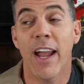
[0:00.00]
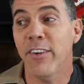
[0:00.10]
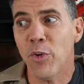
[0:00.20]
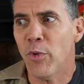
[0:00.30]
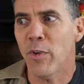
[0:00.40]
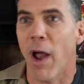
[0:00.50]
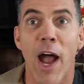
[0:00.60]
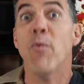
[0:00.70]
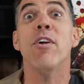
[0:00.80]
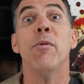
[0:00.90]
I told him, I
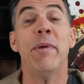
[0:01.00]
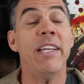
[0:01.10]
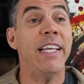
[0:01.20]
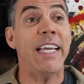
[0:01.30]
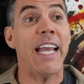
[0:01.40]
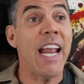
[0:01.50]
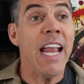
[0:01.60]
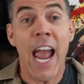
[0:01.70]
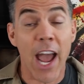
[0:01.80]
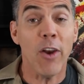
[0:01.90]
want to be in the gang.
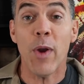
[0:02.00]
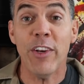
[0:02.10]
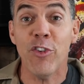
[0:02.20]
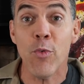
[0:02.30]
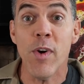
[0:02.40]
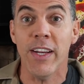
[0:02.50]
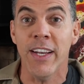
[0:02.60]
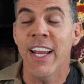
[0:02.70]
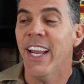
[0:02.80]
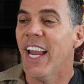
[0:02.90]
How do I join?
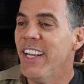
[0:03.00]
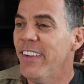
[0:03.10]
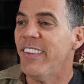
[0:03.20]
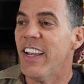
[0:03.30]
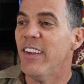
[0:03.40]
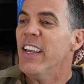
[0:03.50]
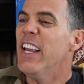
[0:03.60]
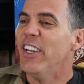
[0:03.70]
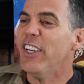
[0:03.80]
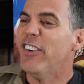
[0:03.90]
And he says,
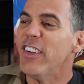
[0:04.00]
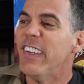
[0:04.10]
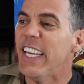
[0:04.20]
you just